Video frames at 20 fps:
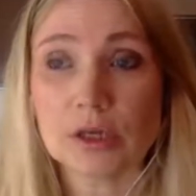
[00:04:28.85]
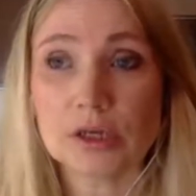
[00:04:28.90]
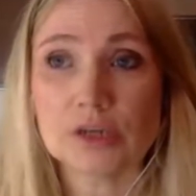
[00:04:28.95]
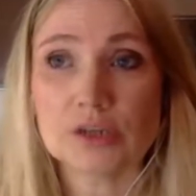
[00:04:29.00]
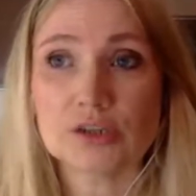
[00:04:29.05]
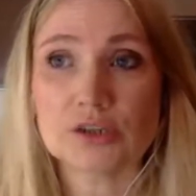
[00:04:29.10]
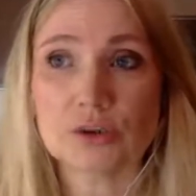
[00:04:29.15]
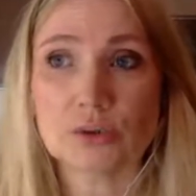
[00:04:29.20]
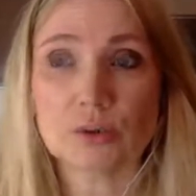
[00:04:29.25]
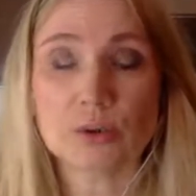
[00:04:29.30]

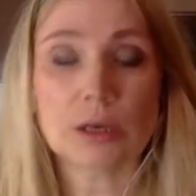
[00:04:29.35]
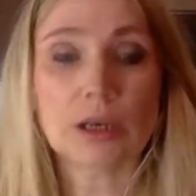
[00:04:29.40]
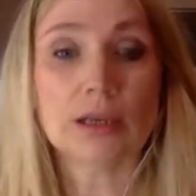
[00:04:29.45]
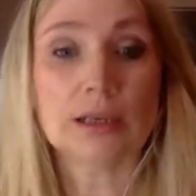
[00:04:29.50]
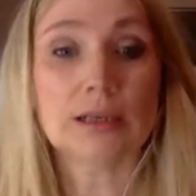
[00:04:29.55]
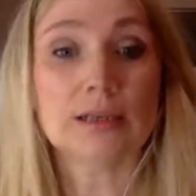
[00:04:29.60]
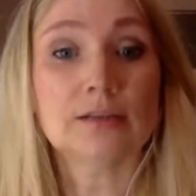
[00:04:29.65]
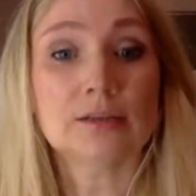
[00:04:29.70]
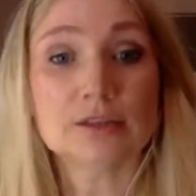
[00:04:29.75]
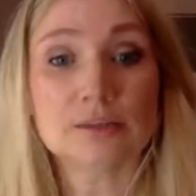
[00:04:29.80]
So we're like
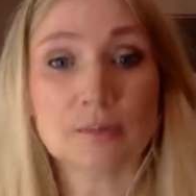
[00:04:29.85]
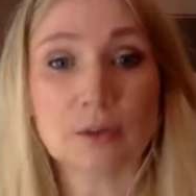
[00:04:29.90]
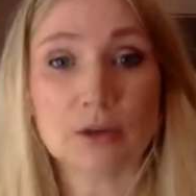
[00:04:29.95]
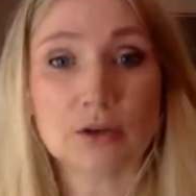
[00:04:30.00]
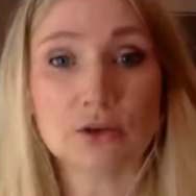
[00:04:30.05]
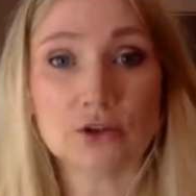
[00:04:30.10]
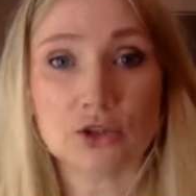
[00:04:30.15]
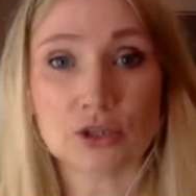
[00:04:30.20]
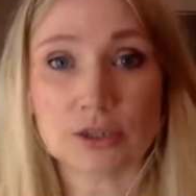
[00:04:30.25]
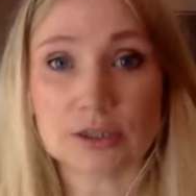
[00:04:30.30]
little
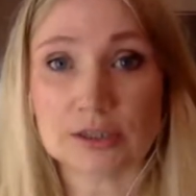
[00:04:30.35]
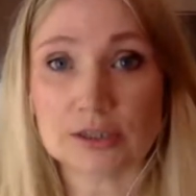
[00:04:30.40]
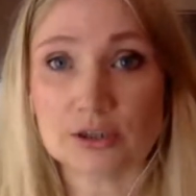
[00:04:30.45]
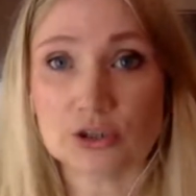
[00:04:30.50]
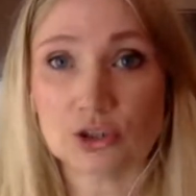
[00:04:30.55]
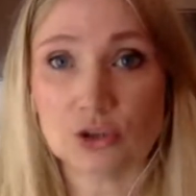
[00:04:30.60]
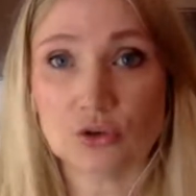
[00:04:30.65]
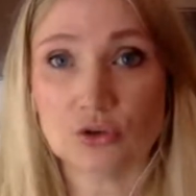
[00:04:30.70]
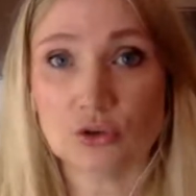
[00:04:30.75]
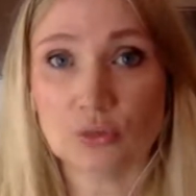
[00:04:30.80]
sponges.
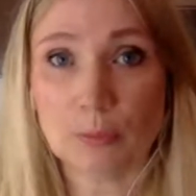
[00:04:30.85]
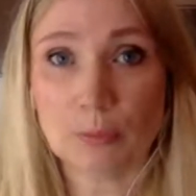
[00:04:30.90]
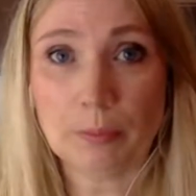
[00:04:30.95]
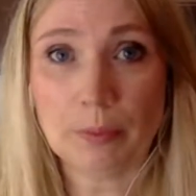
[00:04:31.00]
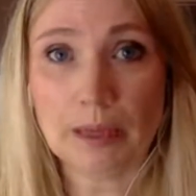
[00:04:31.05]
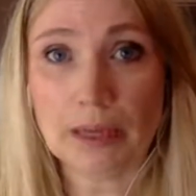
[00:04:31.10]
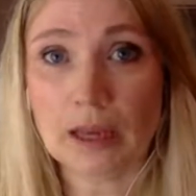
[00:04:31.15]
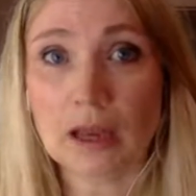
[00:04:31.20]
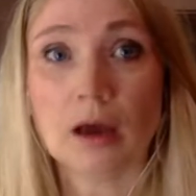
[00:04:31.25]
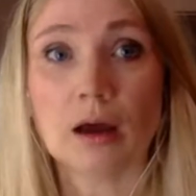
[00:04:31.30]
Children
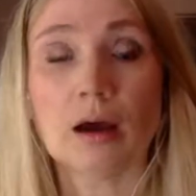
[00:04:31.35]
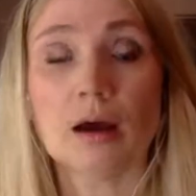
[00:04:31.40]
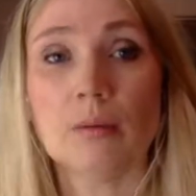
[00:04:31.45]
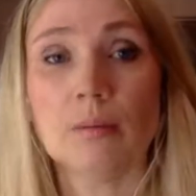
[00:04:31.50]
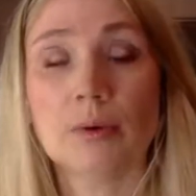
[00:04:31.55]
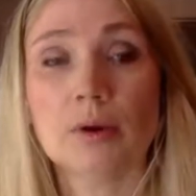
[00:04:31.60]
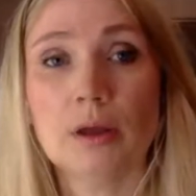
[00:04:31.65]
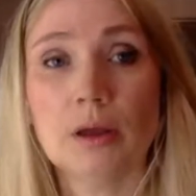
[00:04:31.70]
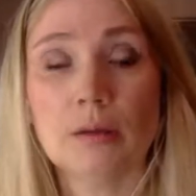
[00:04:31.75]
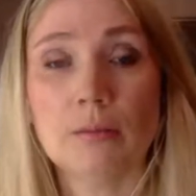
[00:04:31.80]
pick
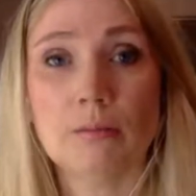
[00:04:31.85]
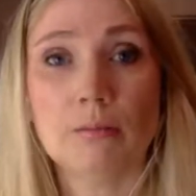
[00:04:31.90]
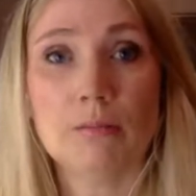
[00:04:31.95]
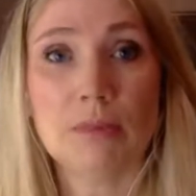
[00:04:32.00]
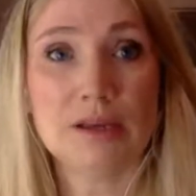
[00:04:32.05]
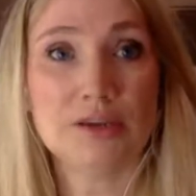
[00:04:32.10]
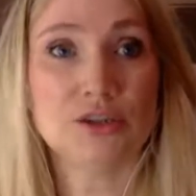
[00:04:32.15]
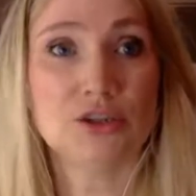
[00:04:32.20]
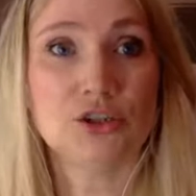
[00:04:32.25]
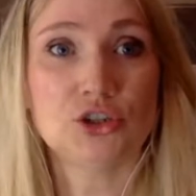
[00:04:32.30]
up
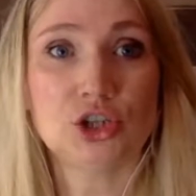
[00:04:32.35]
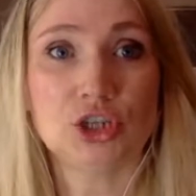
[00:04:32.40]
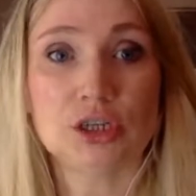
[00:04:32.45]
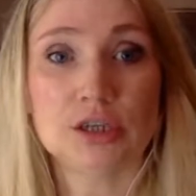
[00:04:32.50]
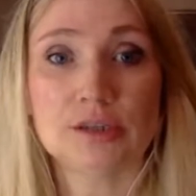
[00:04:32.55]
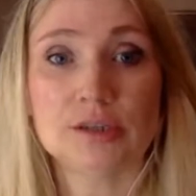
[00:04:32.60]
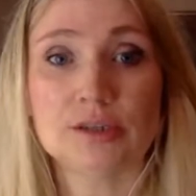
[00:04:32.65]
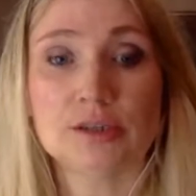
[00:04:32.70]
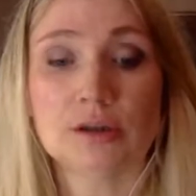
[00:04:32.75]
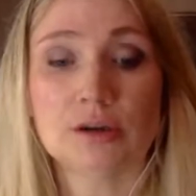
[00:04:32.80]

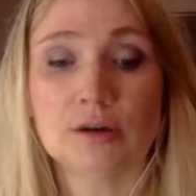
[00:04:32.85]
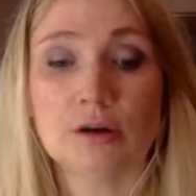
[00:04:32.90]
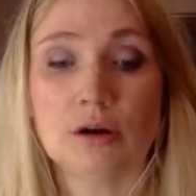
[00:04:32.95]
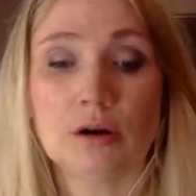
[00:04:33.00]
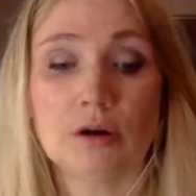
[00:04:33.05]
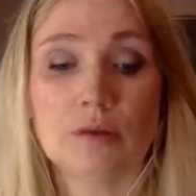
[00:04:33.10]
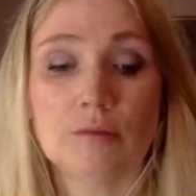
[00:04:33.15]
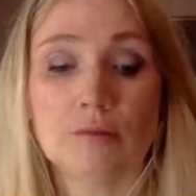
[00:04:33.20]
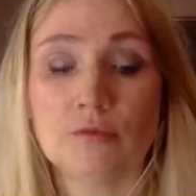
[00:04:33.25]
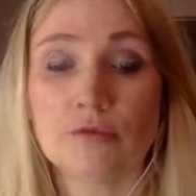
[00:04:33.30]
messages
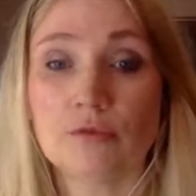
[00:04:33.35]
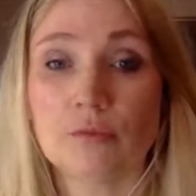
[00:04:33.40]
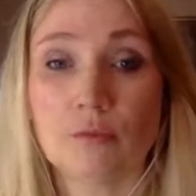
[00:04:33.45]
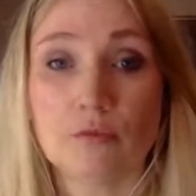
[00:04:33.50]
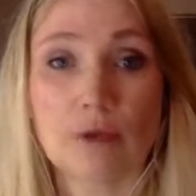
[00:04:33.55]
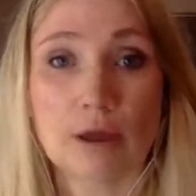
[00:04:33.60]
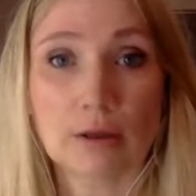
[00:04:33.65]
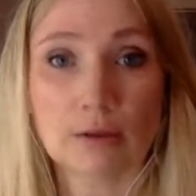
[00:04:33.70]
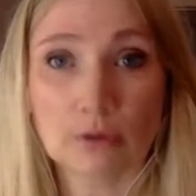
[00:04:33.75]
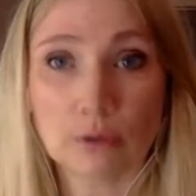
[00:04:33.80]
from
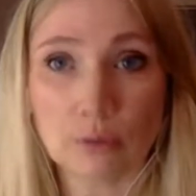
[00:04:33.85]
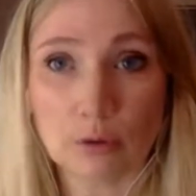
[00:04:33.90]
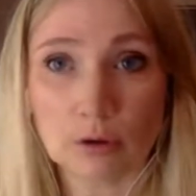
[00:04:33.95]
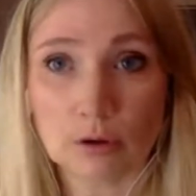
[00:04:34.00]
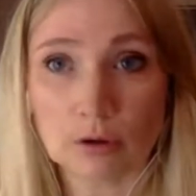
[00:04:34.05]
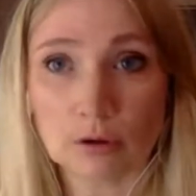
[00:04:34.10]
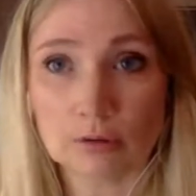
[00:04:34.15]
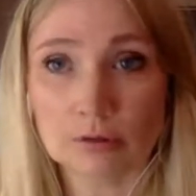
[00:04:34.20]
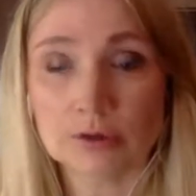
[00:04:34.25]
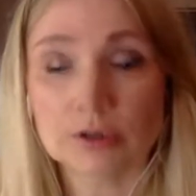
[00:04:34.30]
around the
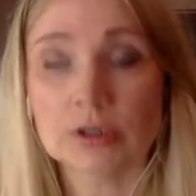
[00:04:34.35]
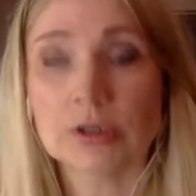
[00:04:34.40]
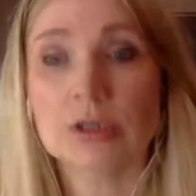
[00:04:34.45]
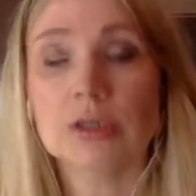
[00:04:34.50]
world,